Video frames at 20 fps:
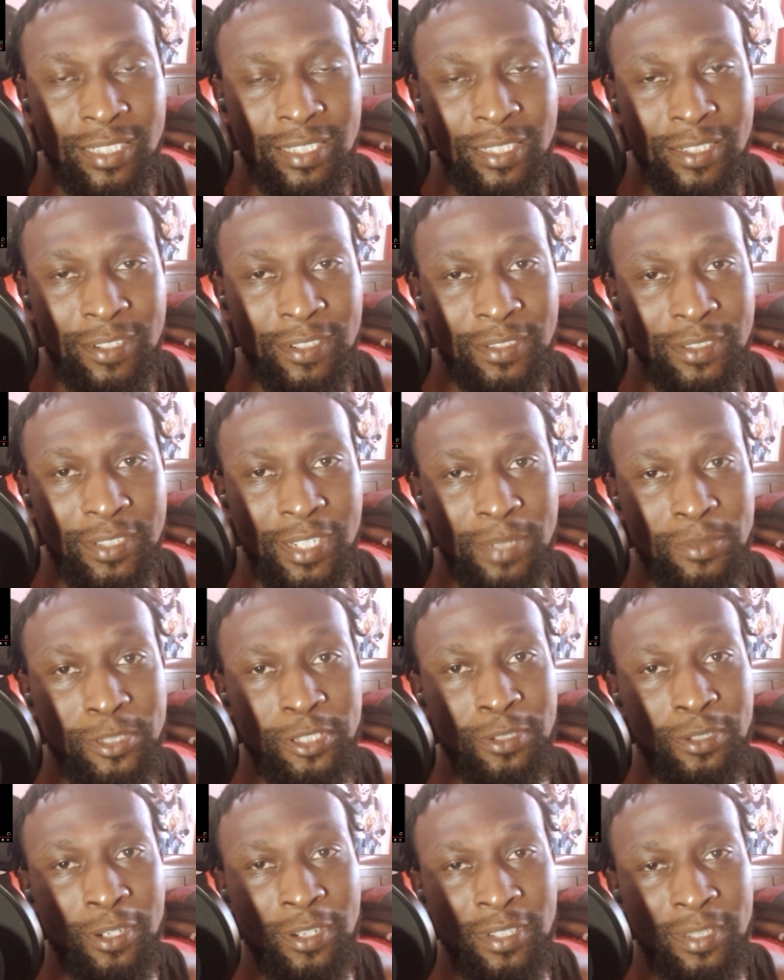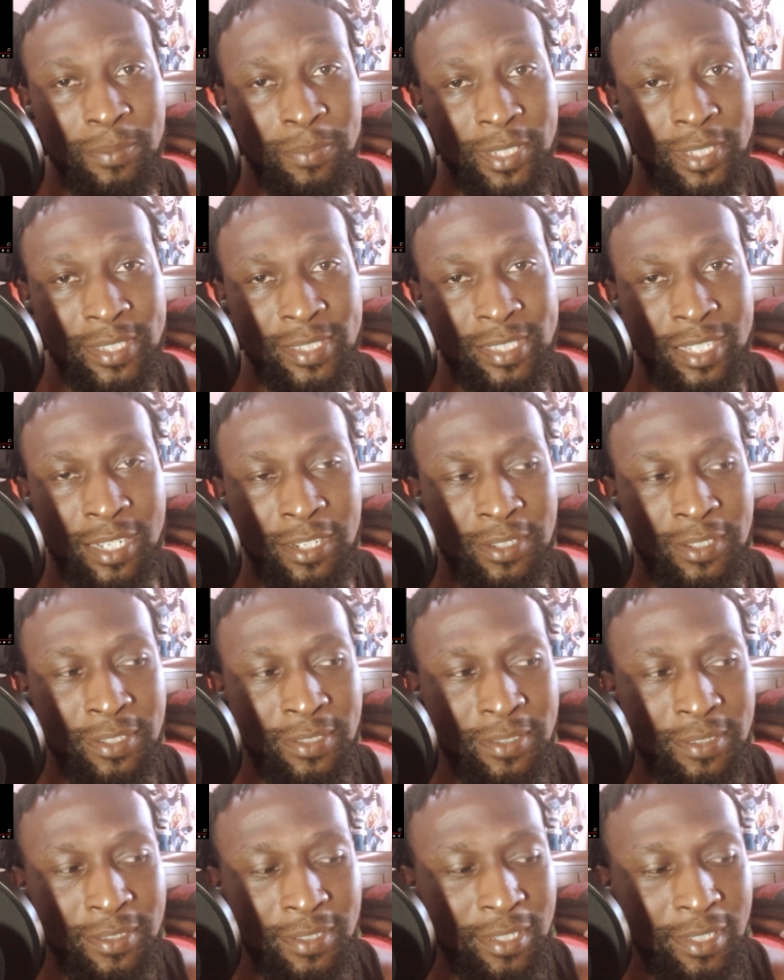Her name should only be Sailor.
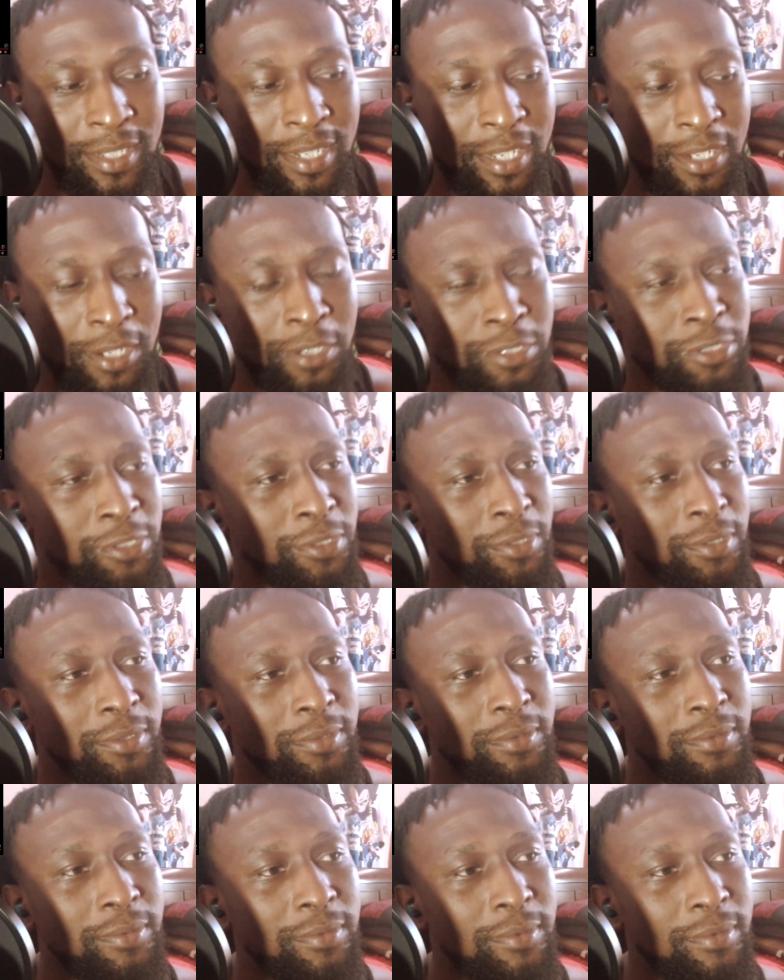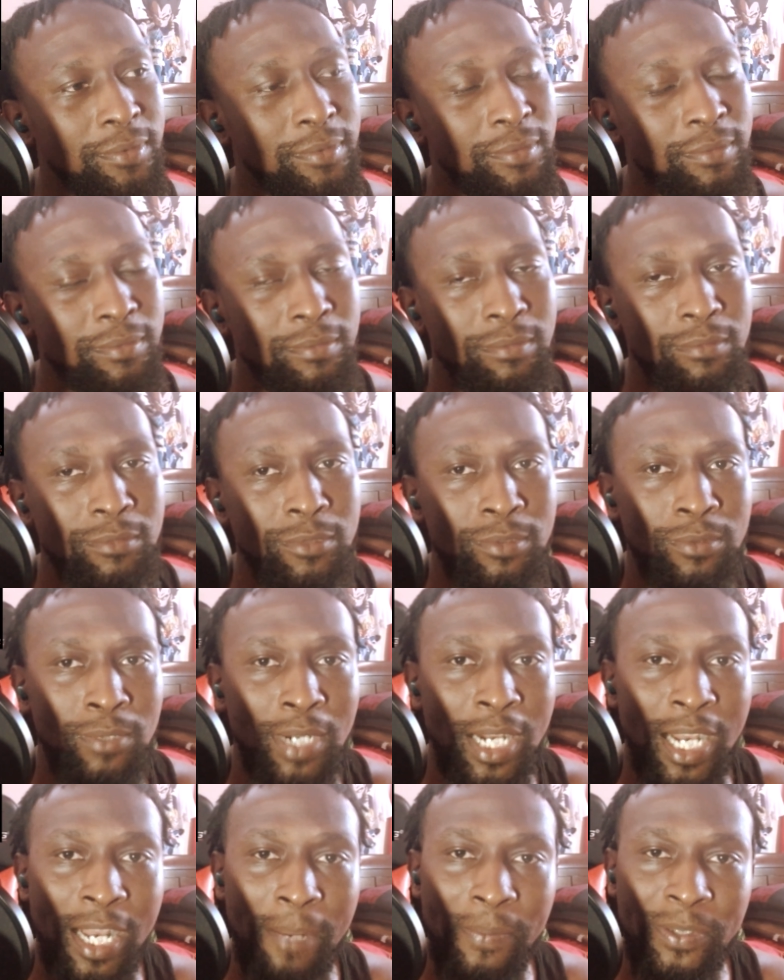And also,
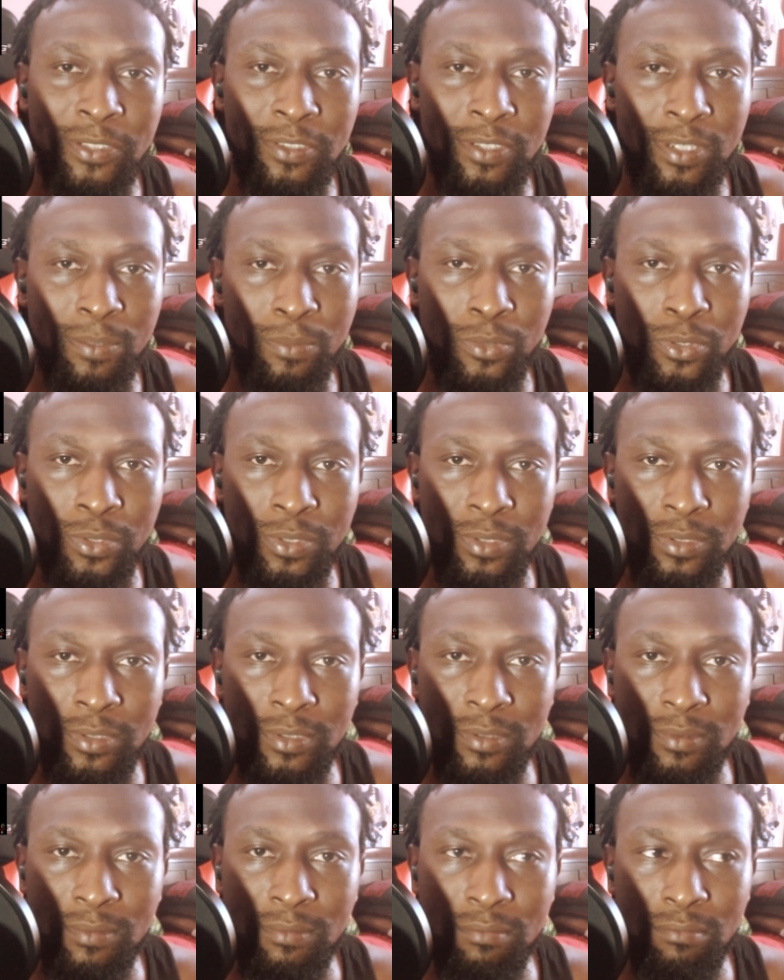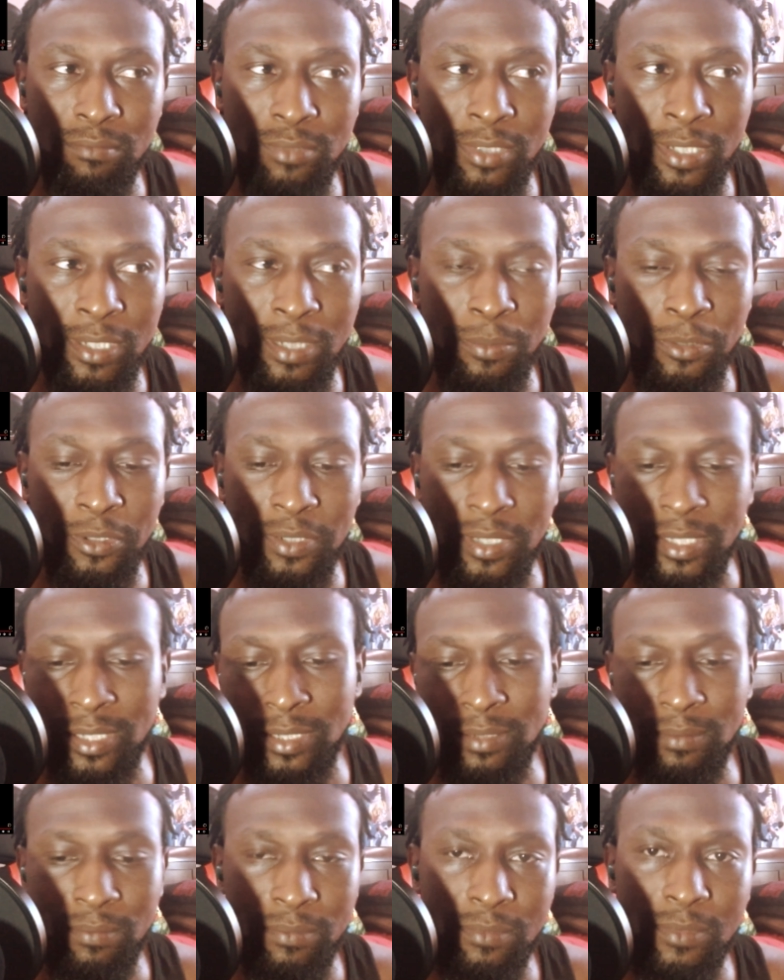what happened to the moon? Did the moon
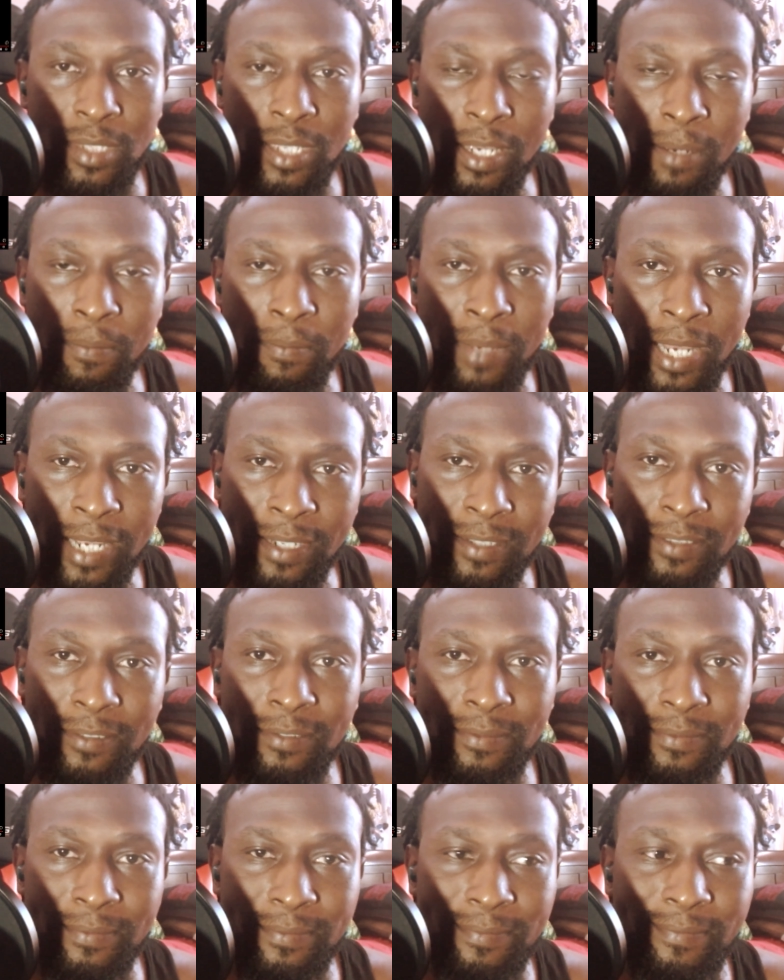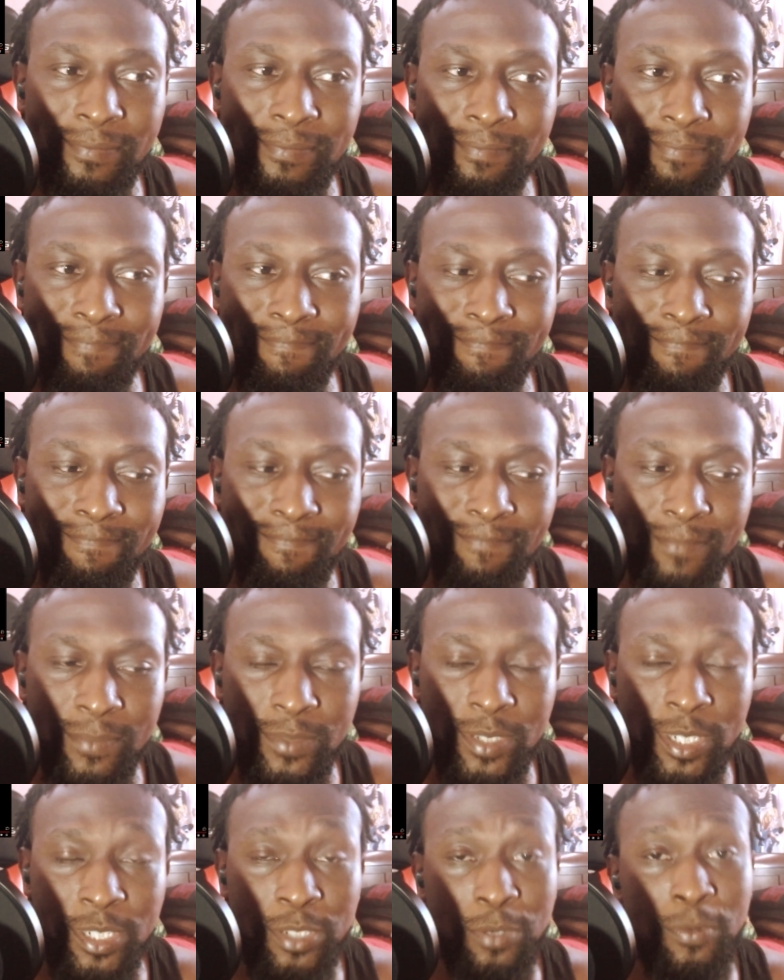come back?
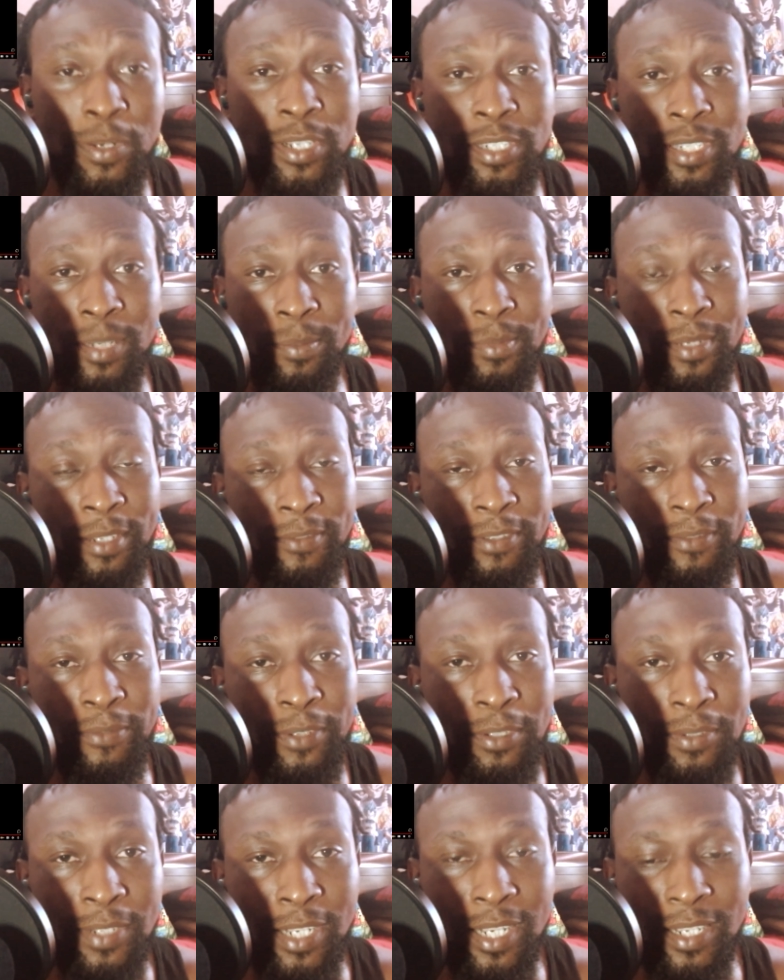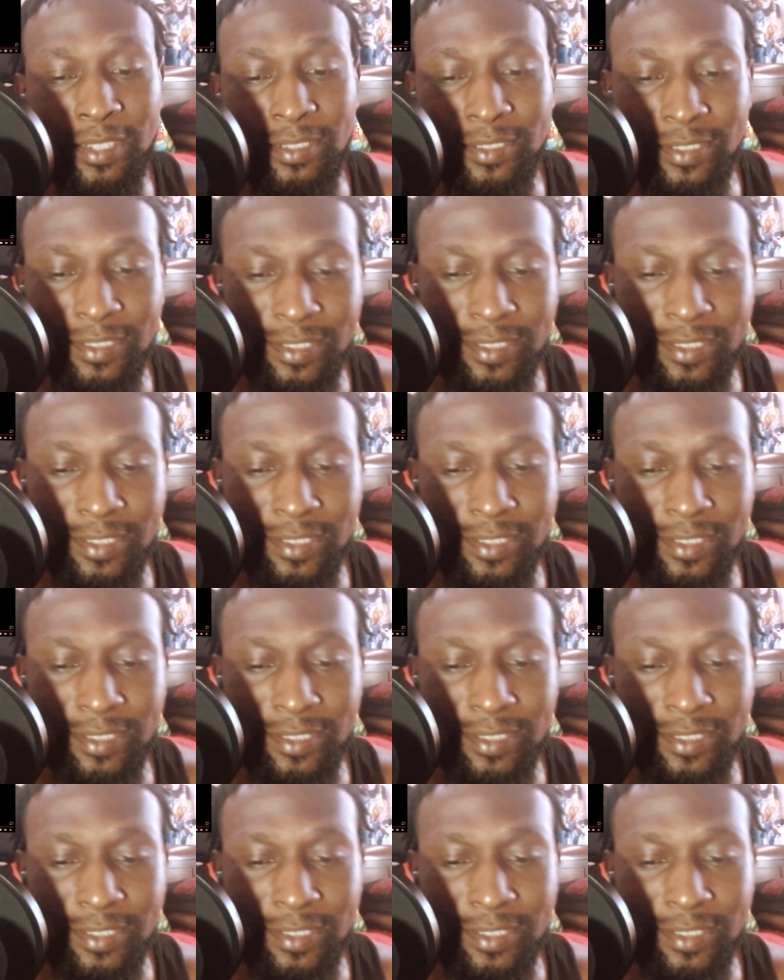Just a question I'm leaving for you guys.